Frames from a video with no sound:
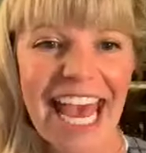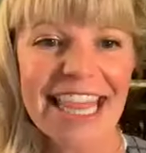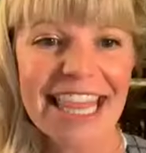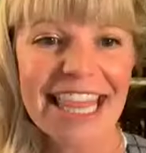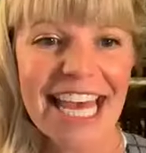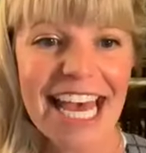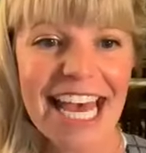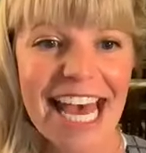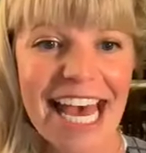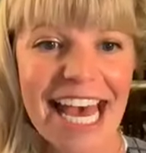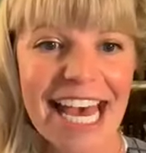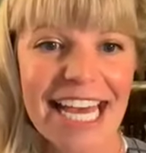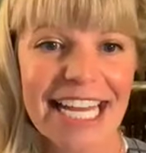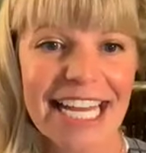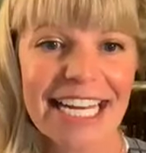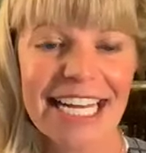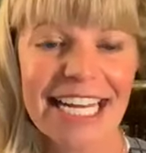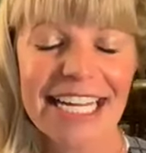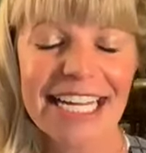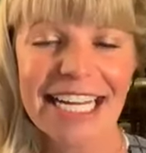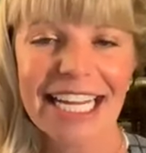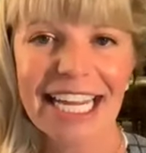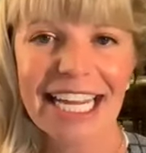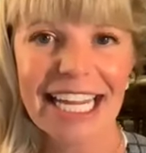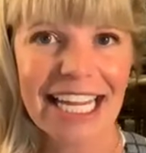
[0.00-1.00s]
then
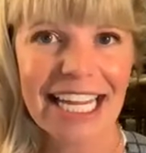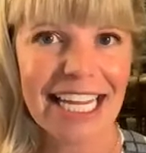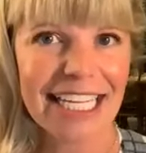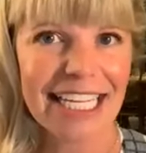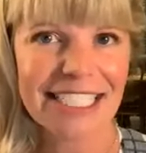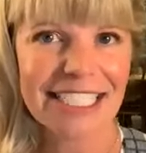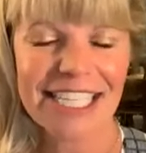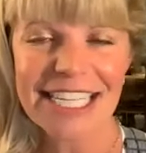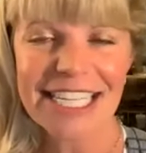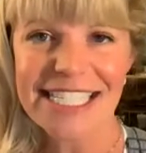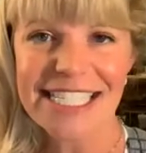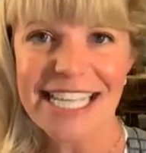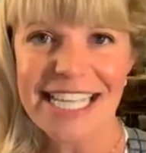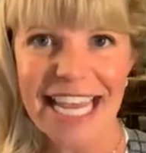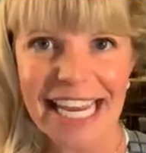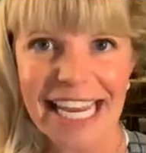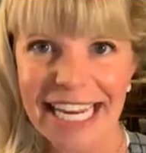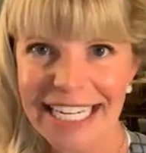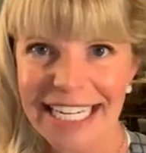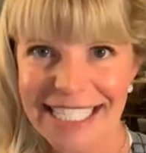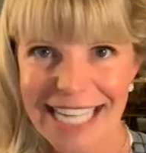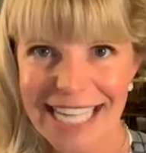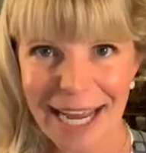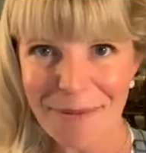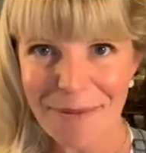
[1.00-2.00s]
just
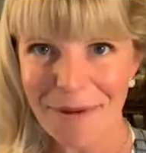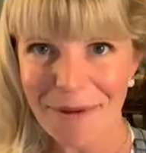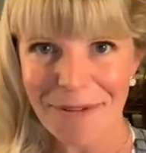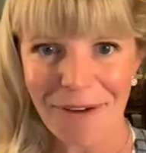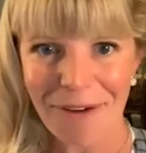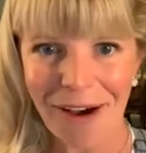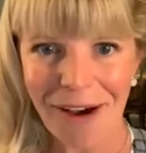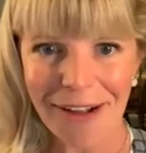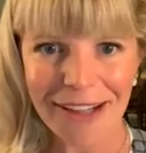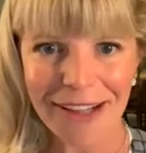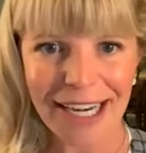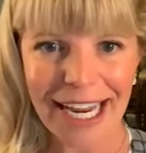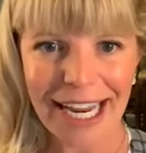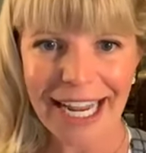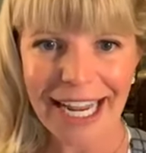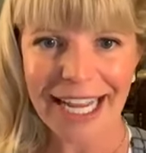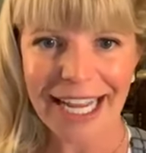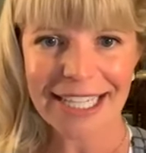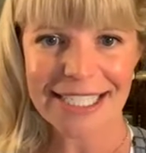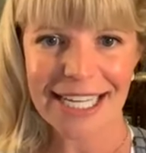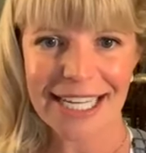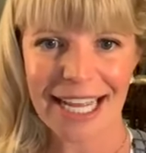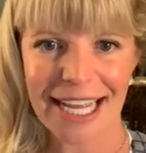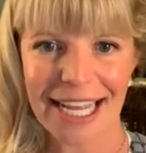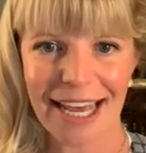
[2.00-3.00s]
any type of holiday get
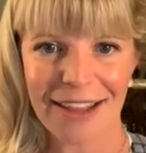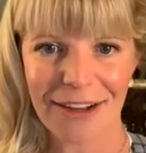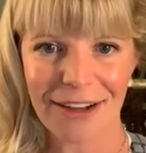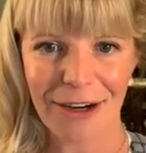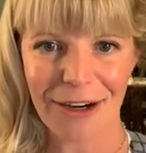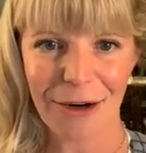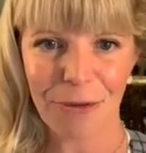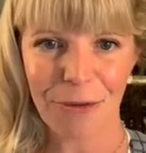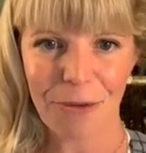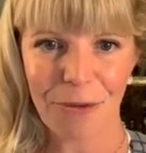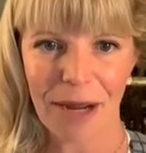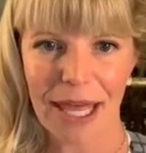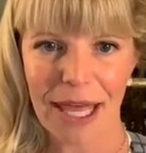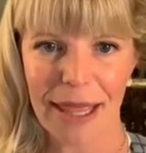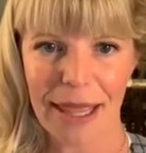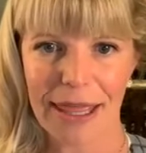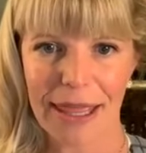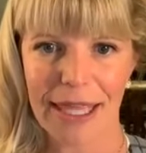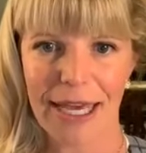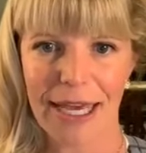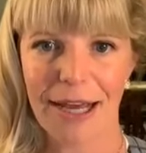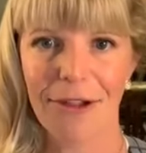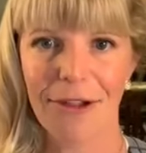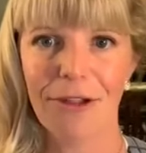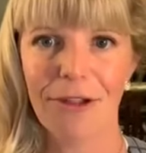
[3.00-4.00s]
together with
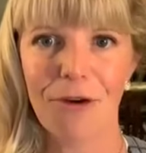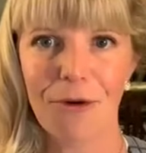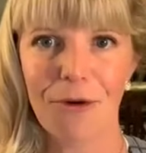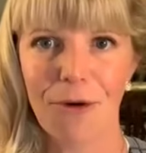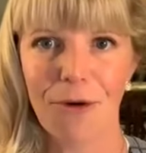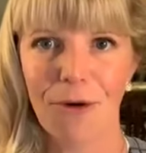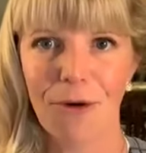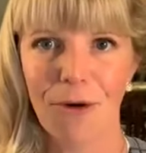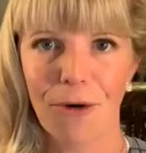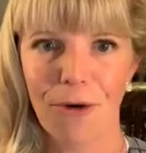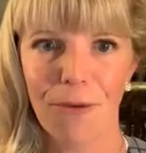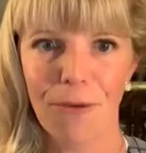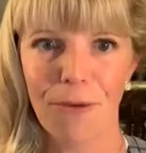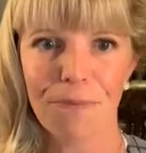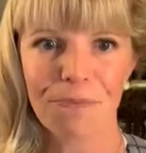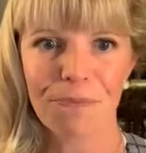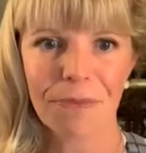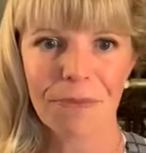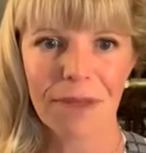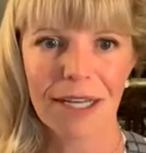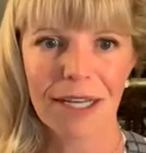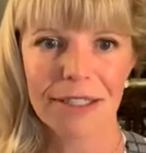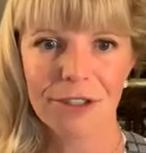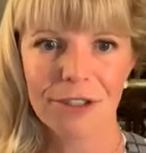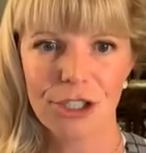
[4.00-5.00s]
a local
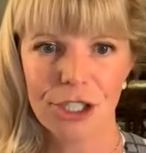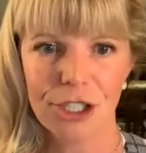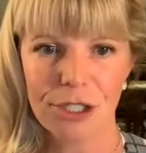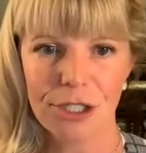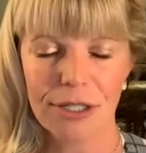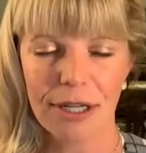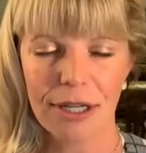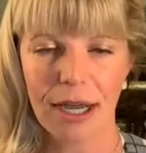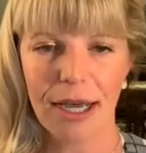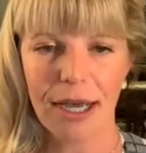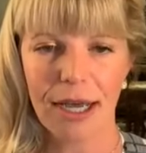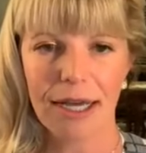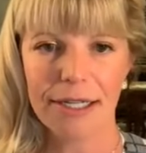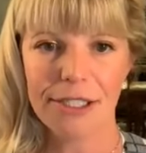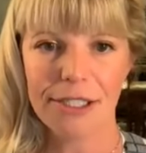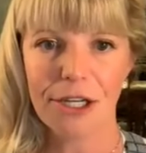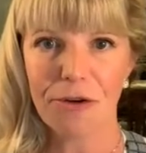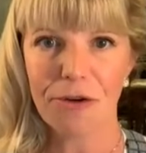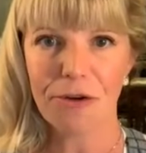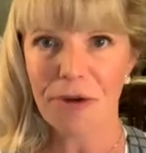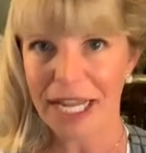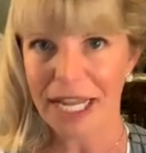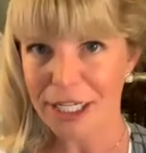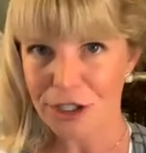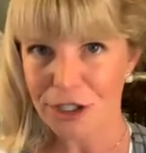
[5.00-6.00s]

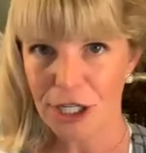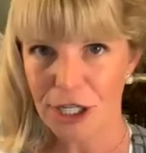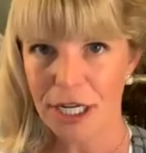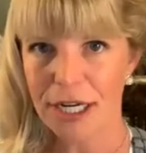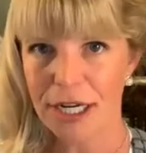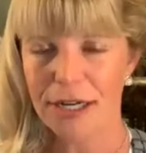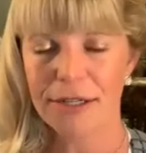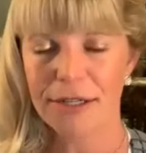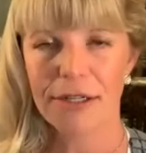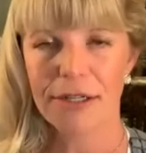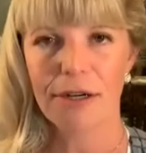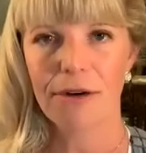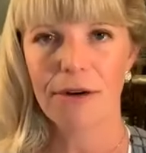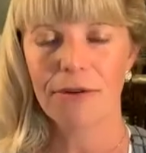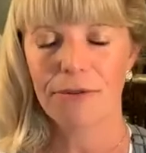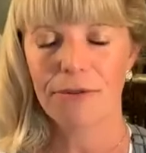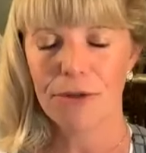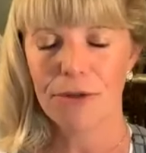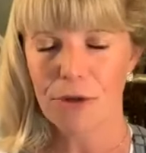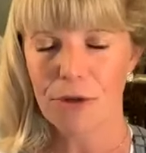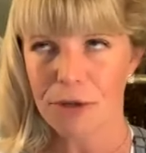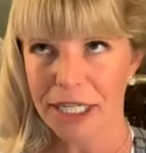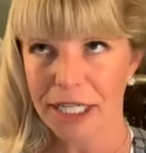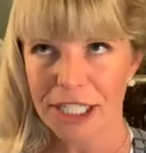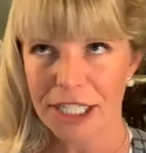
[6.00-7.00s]
donation
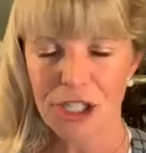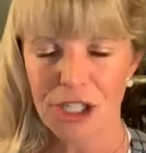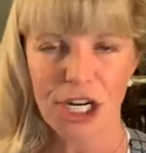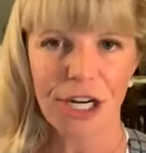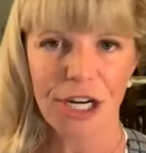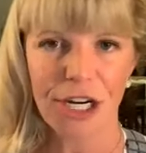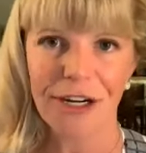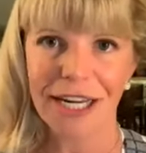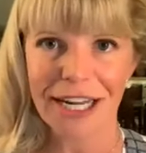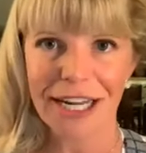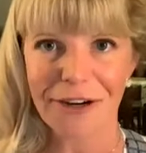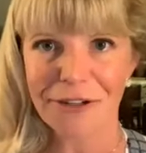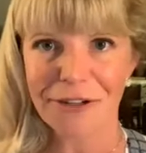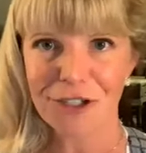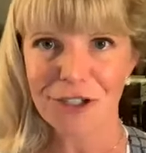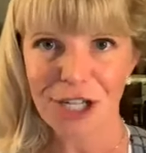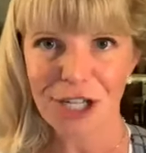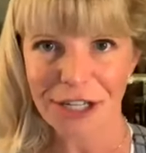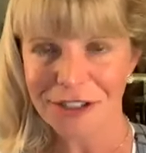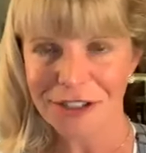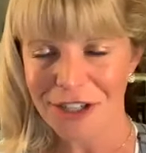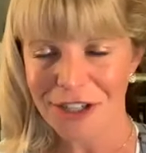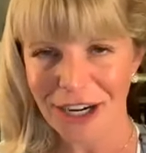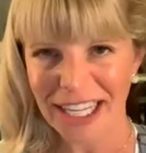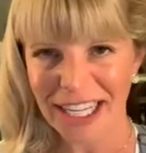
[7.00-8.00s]
toward a charity or
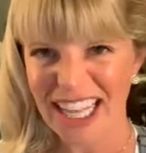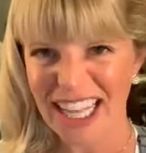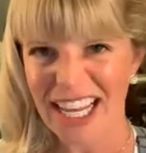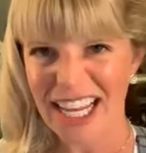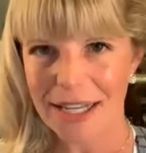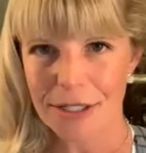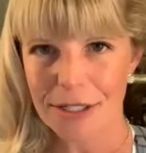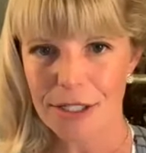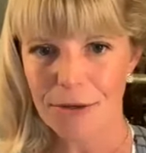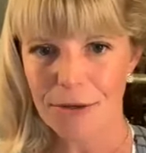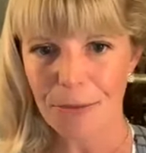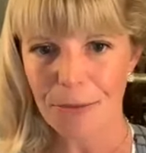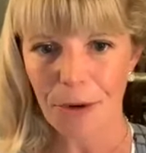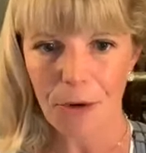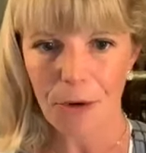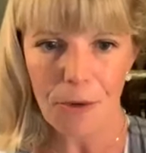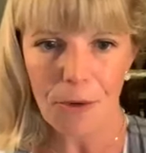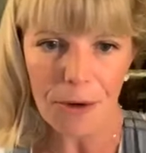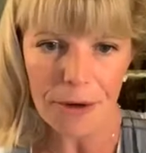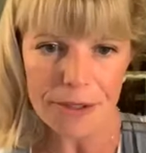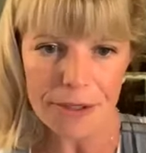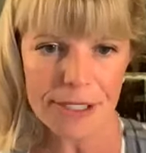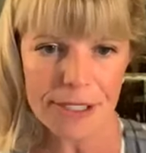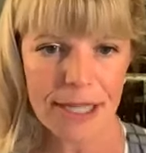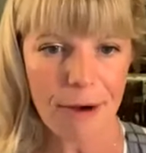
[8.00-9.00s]
shelter, I think is super cool.
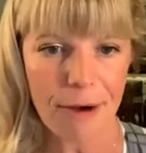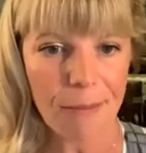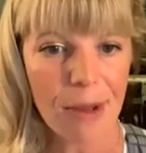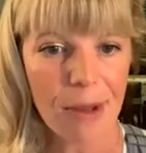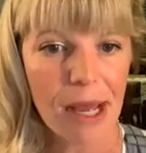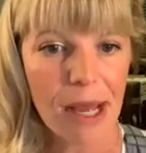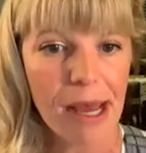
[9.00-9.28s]
So,